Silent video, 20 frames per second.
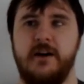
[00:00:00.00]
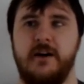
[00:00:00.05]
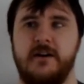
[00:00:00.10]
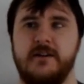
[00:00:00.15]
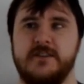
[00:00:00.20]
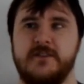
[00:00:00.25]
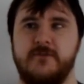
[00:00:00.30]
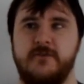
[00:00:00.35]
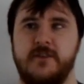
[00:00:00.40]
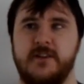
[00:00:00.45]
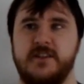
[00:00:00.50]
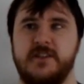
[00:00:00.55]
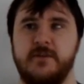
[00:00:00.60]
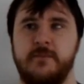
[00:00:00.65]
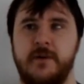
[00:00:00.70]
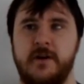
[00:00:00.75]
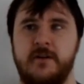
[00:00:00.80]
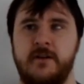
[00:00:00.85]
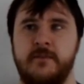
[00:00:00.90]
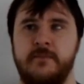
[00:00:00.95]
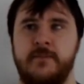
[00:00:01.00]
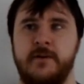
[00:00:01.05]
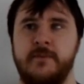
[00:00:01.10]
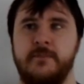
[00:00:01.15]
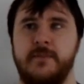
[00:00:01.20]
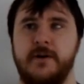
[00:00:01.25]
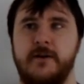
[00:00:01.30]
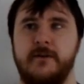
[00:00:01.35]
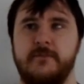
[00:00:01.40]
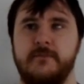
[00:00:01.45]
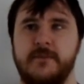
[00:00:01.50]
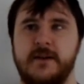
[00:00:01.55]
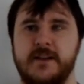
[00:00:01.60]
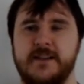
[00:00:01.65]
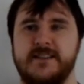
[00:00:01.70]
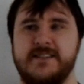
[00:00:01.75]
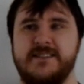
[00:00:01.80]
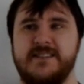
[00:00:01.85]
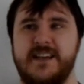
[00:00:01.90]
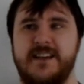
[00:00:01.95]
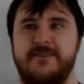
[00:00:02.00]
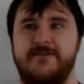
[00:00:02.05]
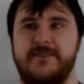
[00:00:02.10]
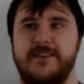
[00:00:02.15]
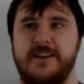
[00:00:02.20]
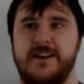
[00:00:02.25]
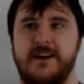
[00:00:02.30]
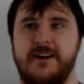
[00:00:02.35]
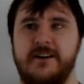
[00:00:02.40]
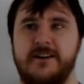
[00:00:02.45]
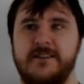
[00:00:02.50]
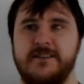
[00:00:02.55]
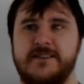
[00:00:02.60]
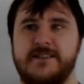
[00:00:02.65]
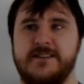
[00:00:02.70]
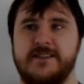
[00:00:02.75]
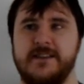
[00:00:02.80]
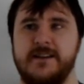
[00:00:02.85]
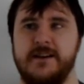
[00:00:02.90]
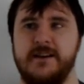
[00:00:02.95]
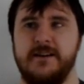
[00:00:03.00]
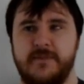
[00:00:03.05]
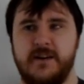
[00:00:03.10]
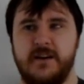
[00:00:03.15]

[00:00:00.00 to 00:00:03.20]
ask for the Timon and Pumbaa safety cards,